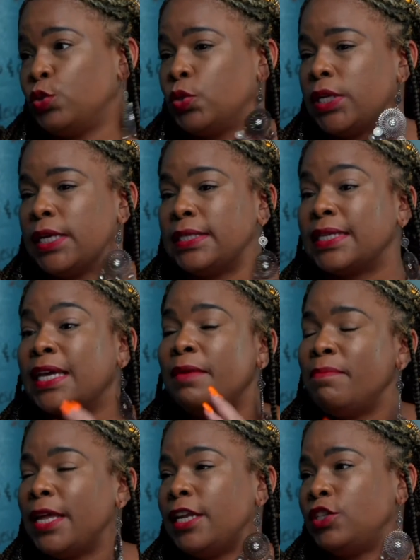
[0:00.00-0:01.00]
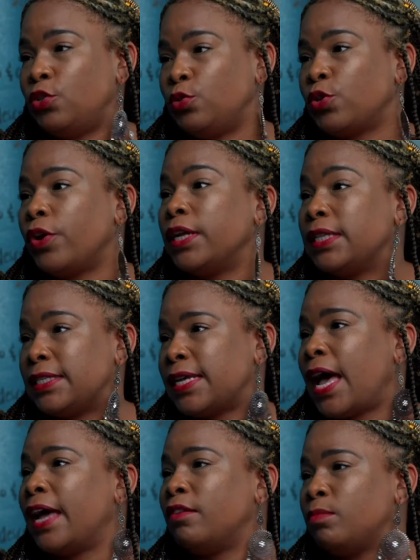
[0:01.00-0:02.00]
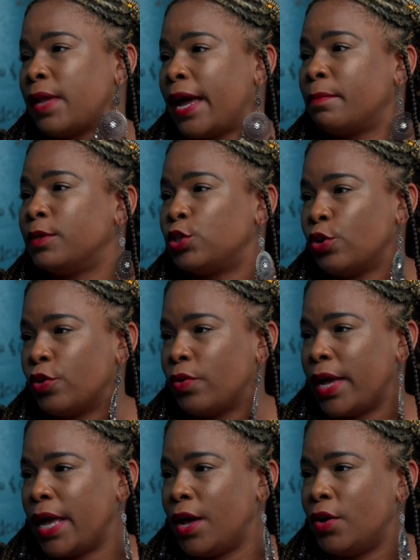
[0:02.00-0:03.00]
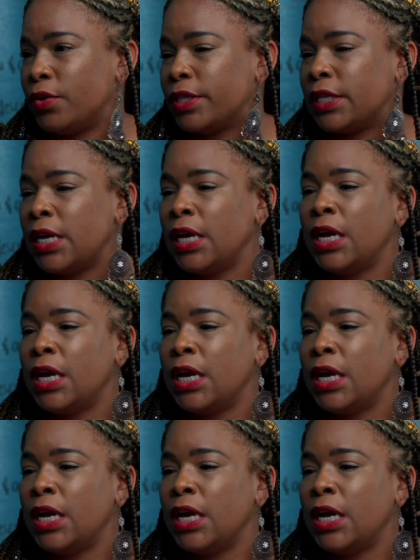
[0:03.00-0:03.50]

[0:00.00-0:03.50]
doulas committed to turning the tide of Black maternal health,